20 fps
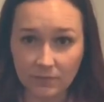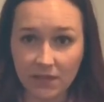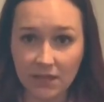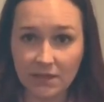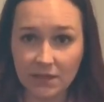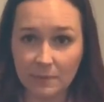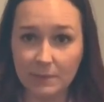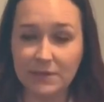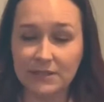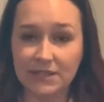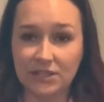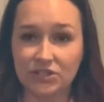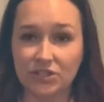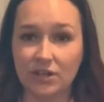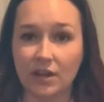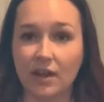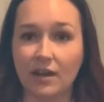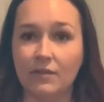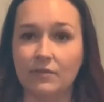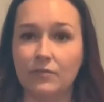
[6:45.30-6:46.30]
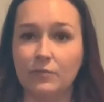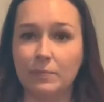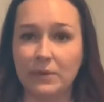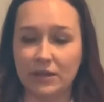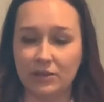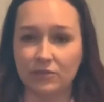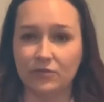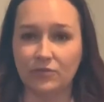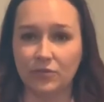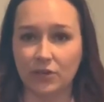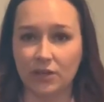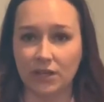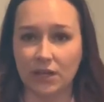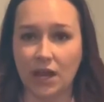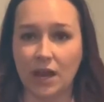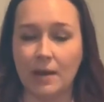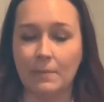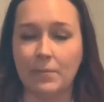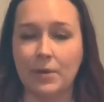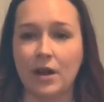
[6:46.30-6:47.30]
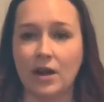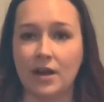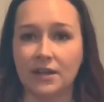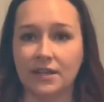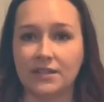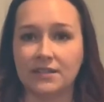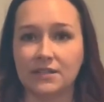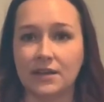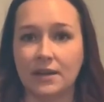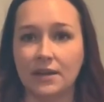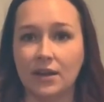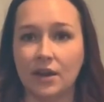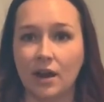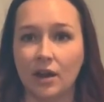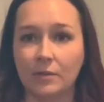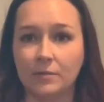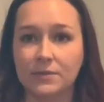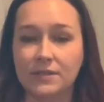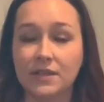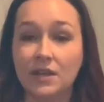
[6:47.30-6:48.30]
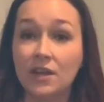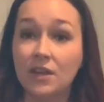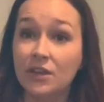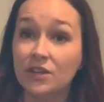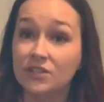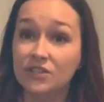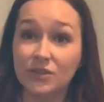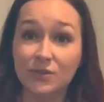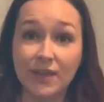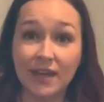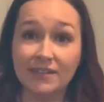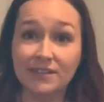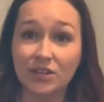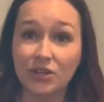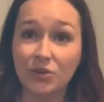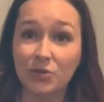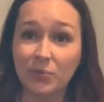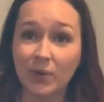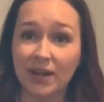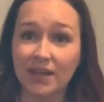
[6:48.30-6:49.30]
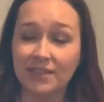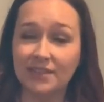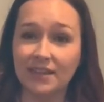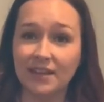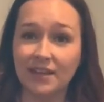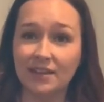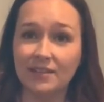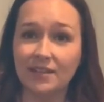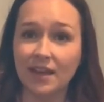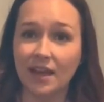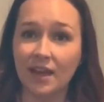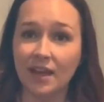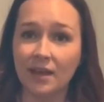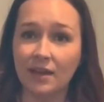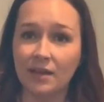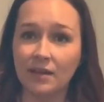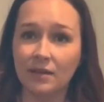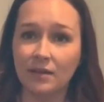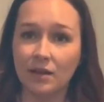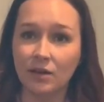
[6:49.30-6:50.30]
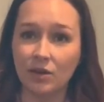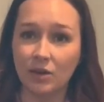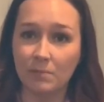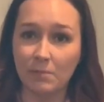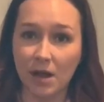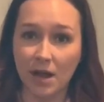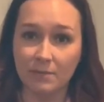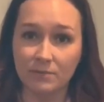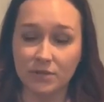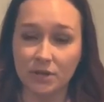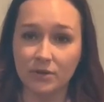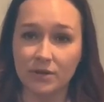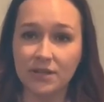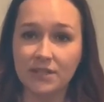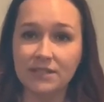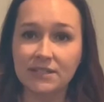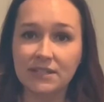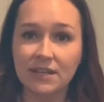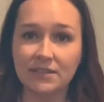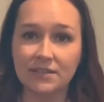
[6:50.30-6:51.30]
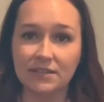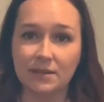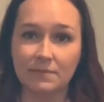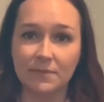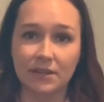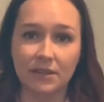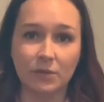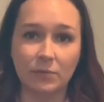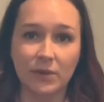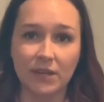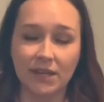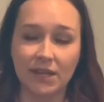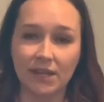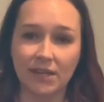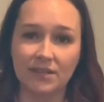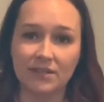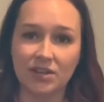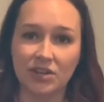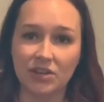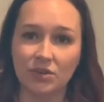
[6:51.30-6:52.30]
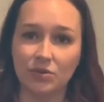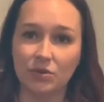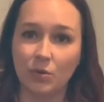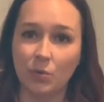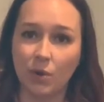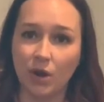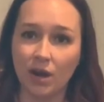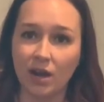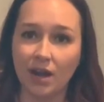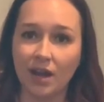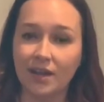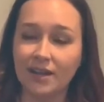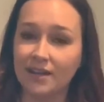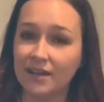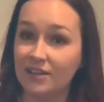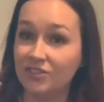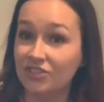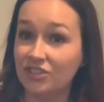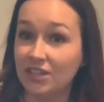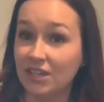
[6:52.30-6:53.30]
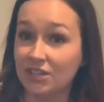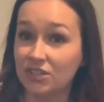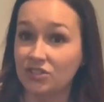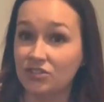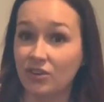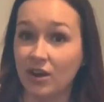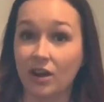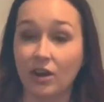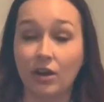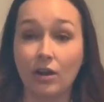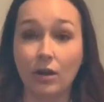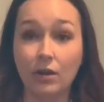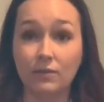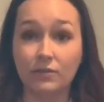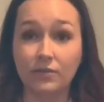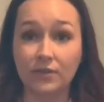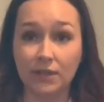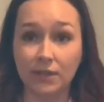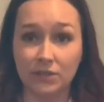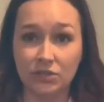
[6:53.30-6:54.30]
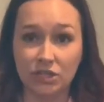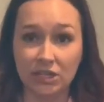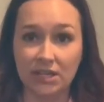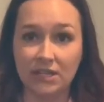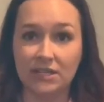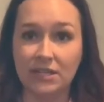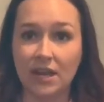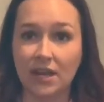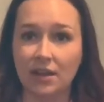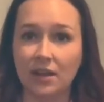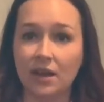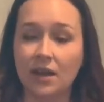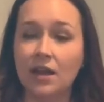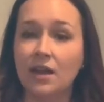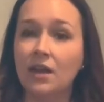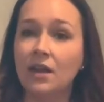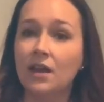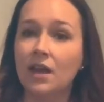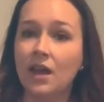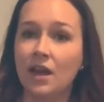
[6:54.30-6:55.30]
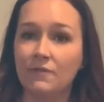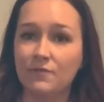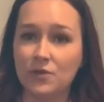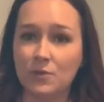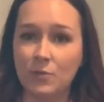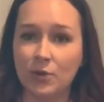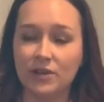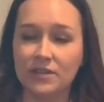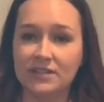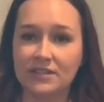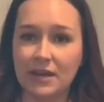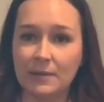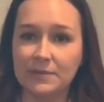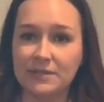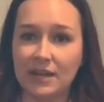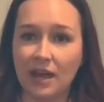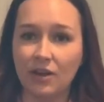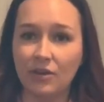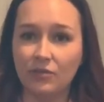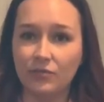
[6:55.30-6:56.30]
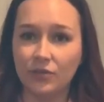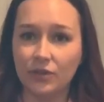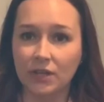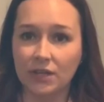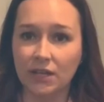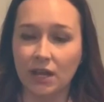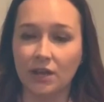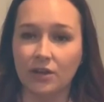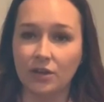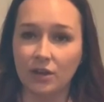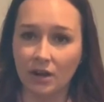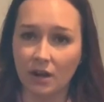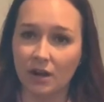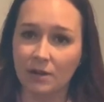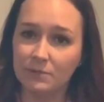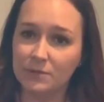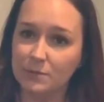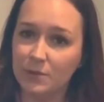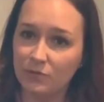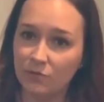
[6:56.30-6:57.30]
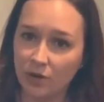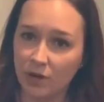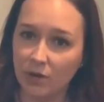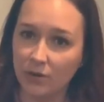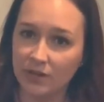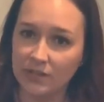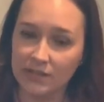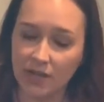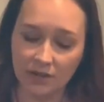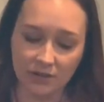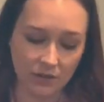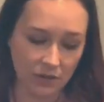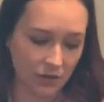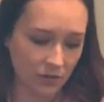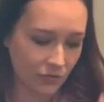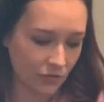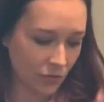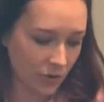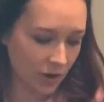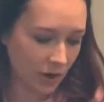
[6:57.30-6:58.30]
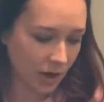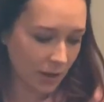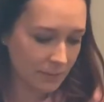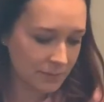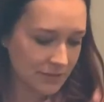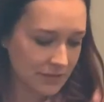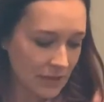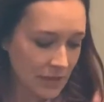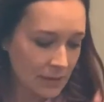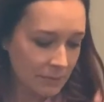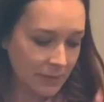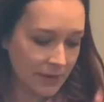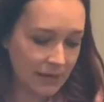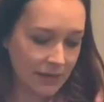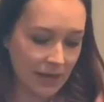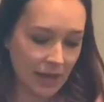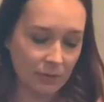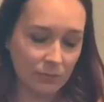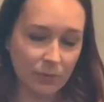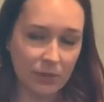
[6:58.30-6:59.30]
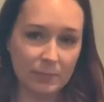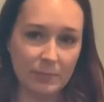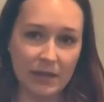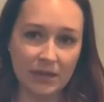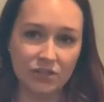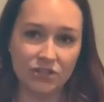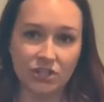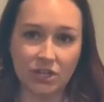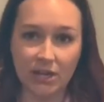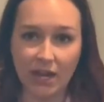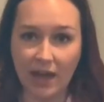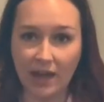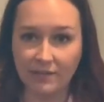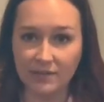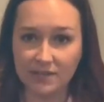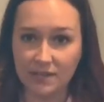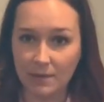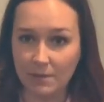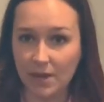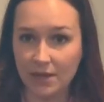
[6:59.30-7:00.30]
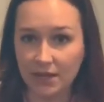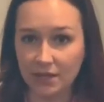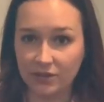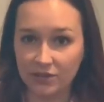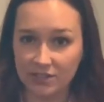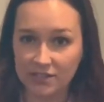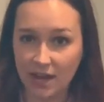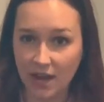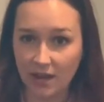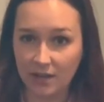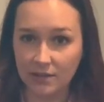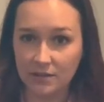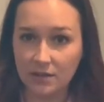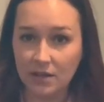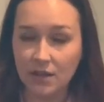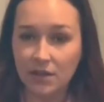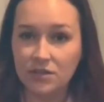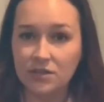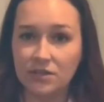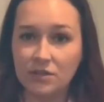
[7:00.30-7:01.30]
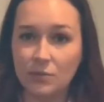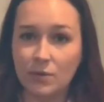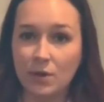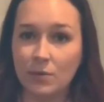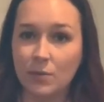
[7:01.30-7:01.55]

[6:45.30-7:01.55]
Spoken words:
the position of being fully up on extended arms. So that's a great thing that her mom noticed and something that we can continue to work on. And as she gets stronger, hopefully she can take a few more steps out fully on her arms before going down to her forearms. But again, we made sure to have some on either side. So we're